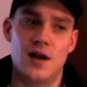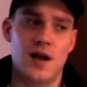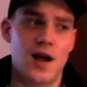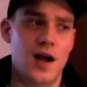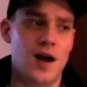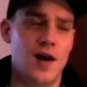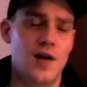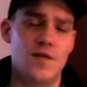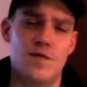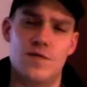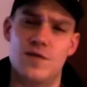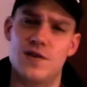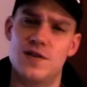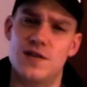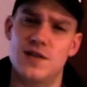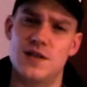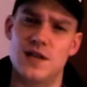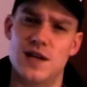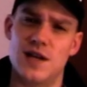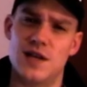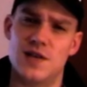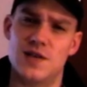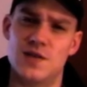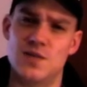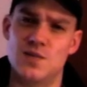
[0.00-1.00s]
I've recently
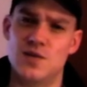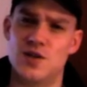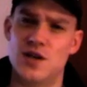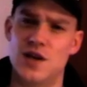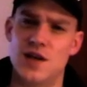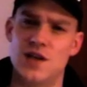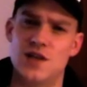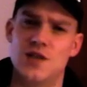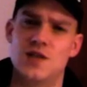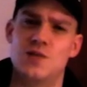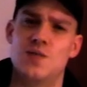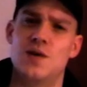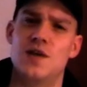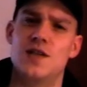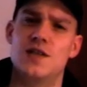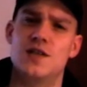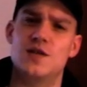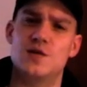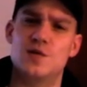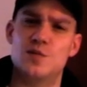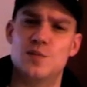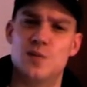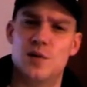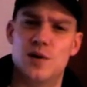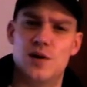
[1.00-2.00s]
had some changes made to
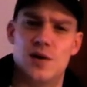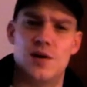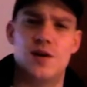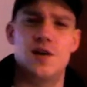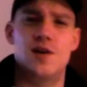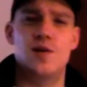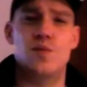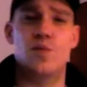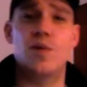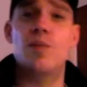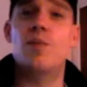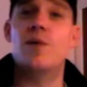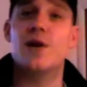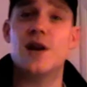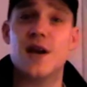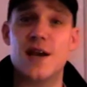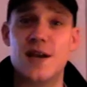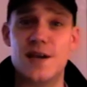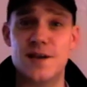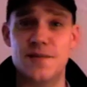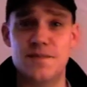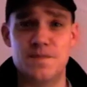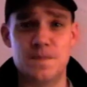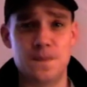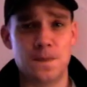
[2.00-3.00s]
my
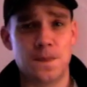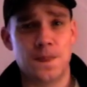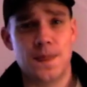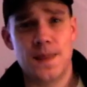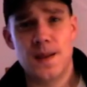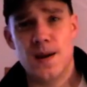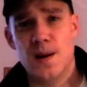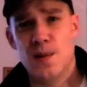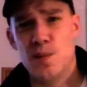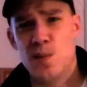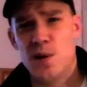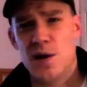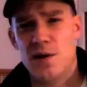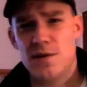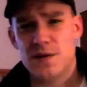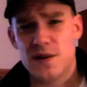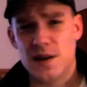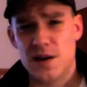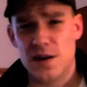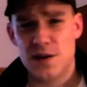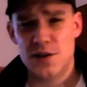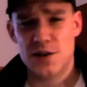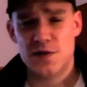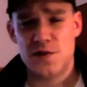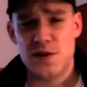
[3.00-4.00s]
118 after the
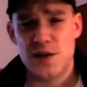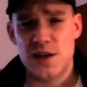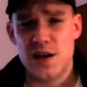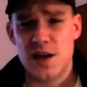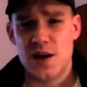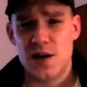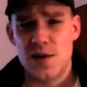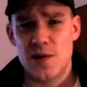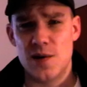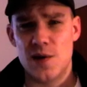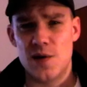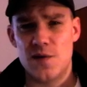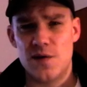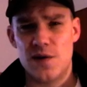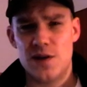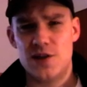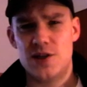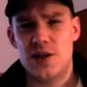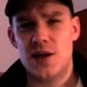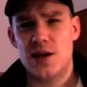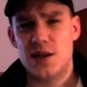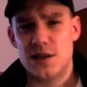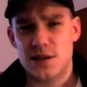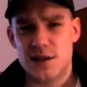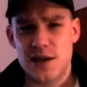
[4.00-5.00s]
last video. I've
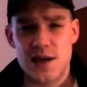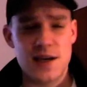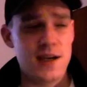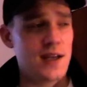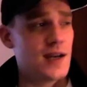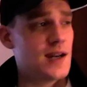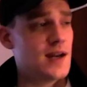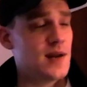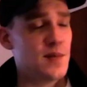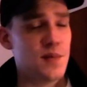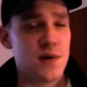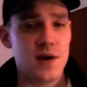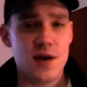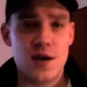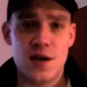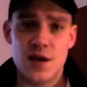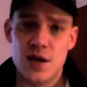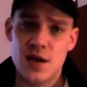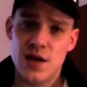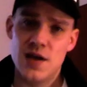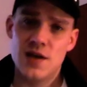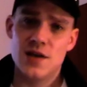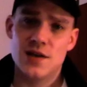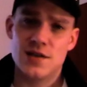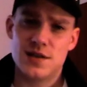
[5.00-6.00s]
actually had it taken in a bit,
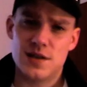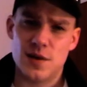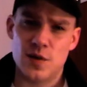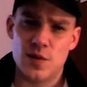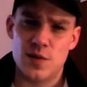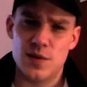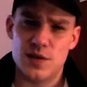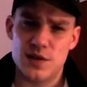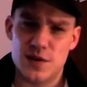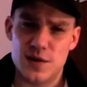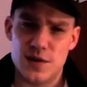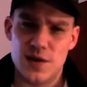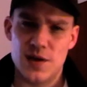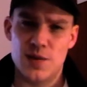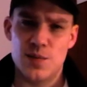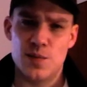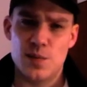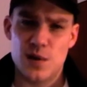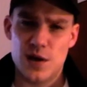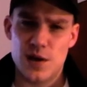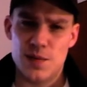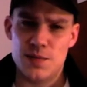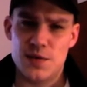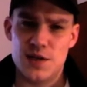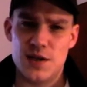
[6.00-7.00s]
so I'll be doing an
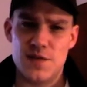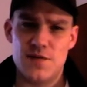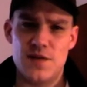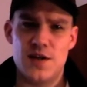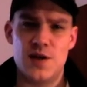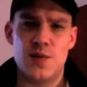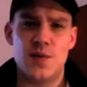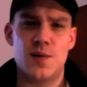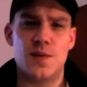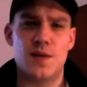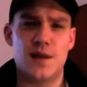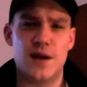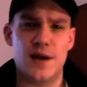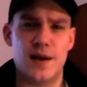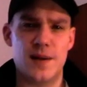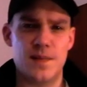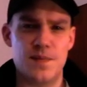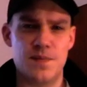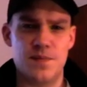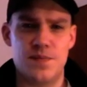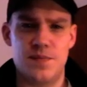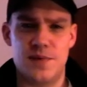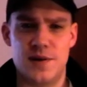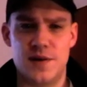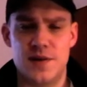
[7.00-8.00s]
update video on that,
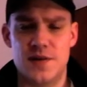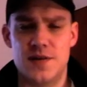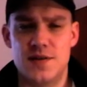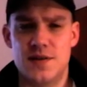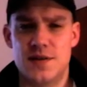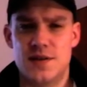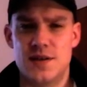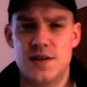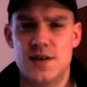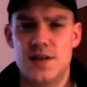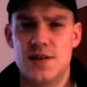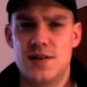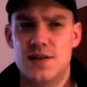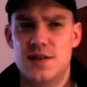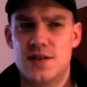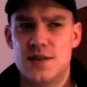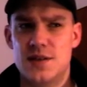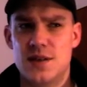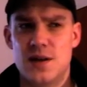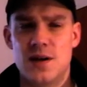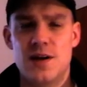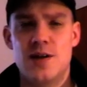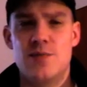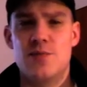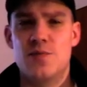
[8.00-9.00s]
because it's
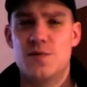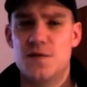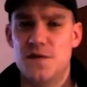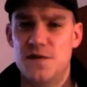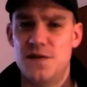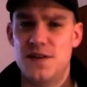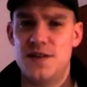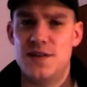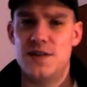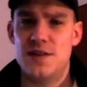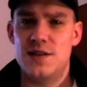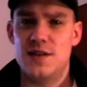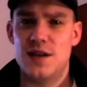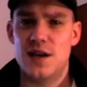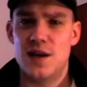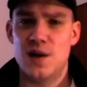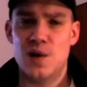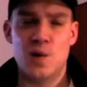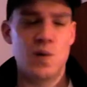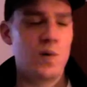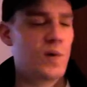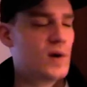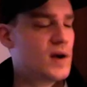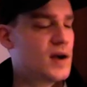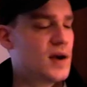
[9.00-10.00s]
slightly more fitted
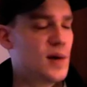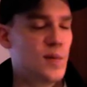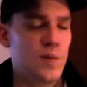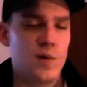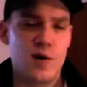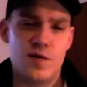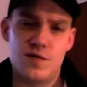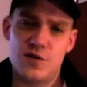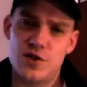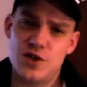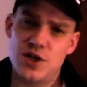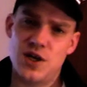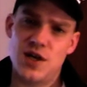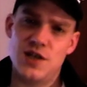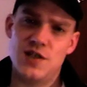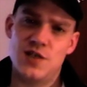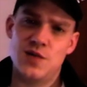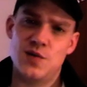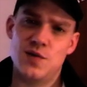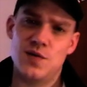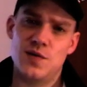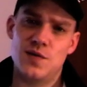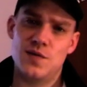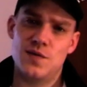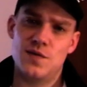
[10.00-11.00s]
now, after chatting
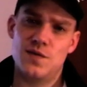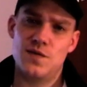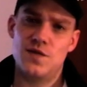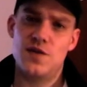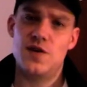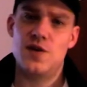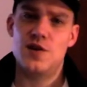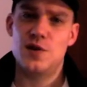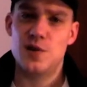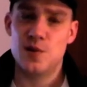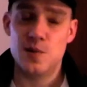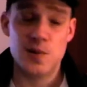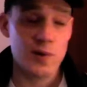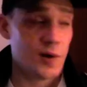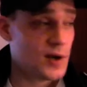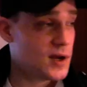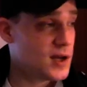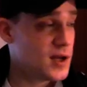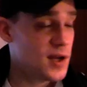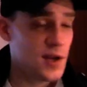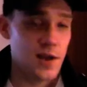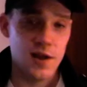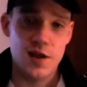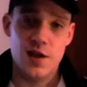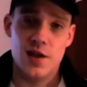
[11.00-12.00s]
to a few
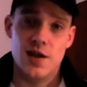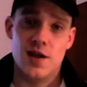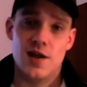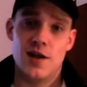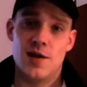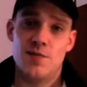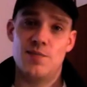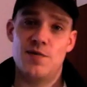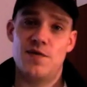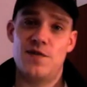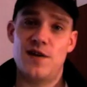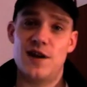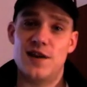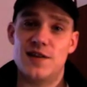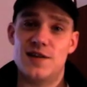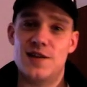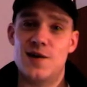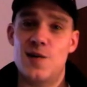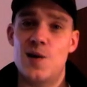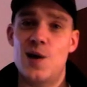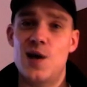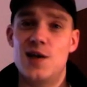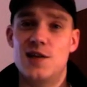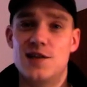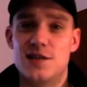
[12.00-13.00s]
Perfecto
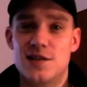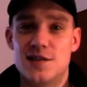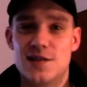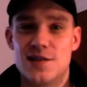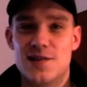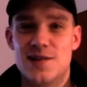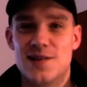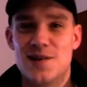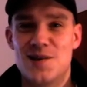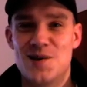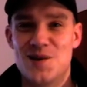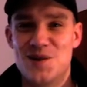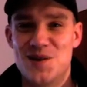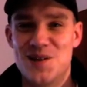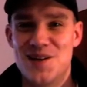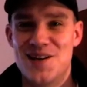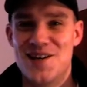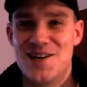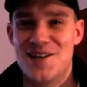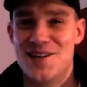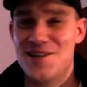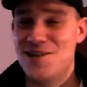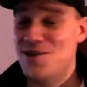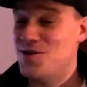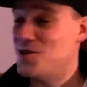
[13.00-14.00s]
heads on
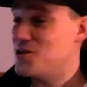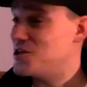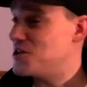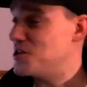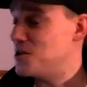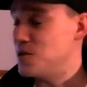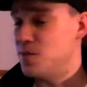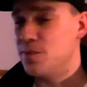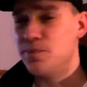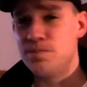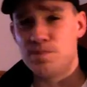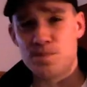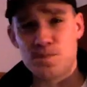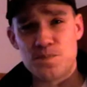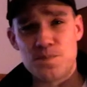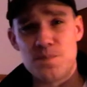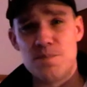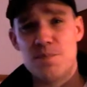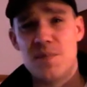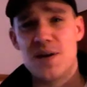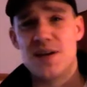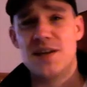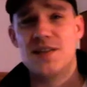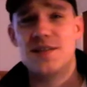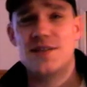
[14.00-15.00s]
YouTube,
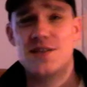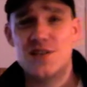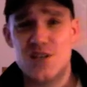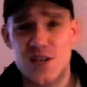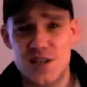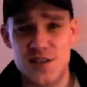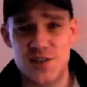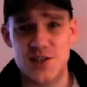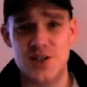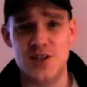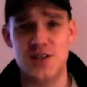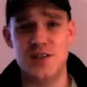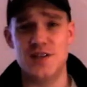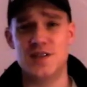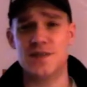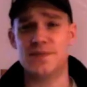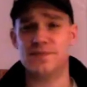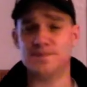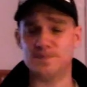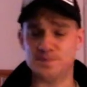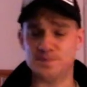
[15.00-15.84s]
making suggestions.